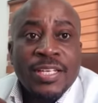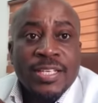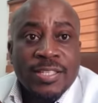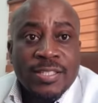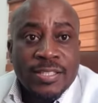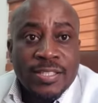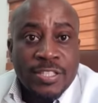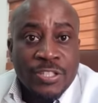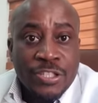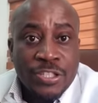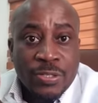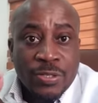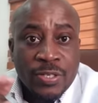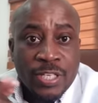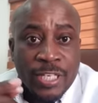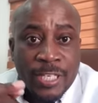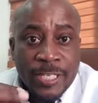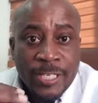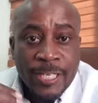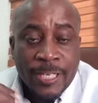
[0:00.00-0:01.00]
incisional
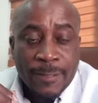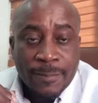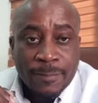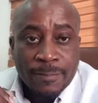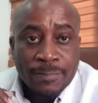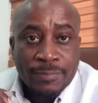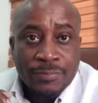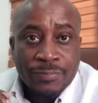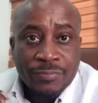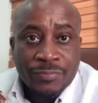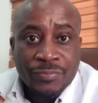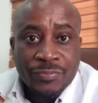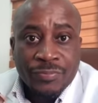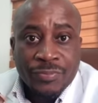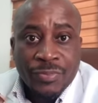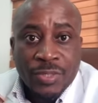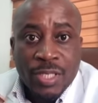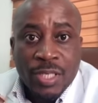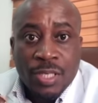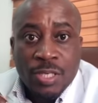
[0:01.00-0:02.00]
hernia.
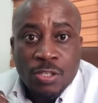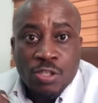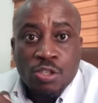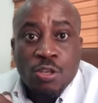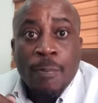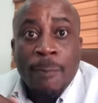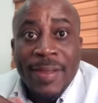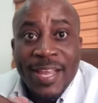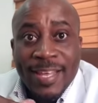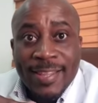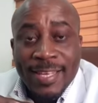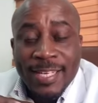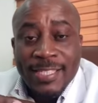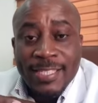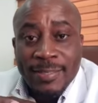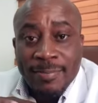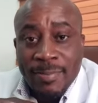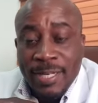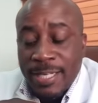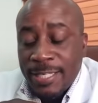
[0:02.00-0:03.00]
So bear that
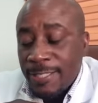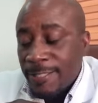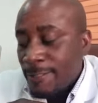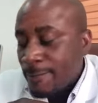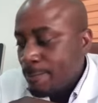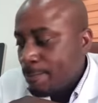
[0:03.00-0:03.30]
in mind.